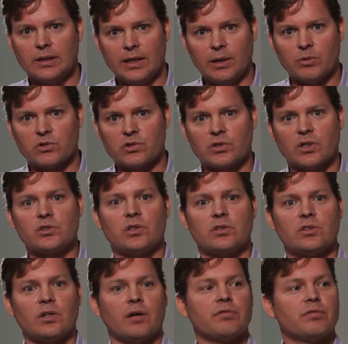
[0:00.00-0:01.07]
it was such a
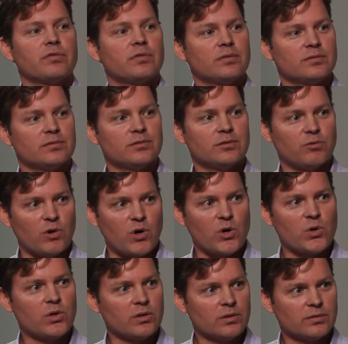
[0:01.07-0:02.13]
tough
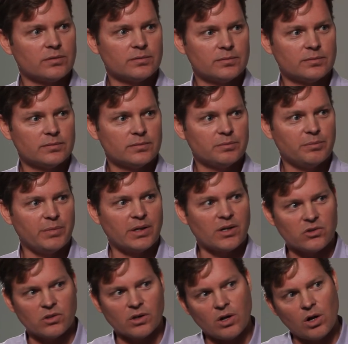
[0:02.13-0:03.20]
road
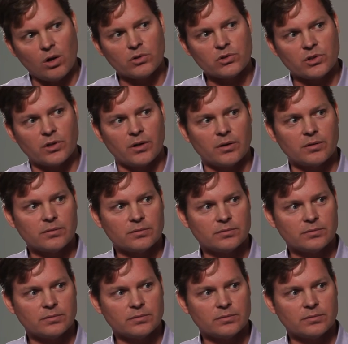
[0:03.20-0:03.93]
because the culture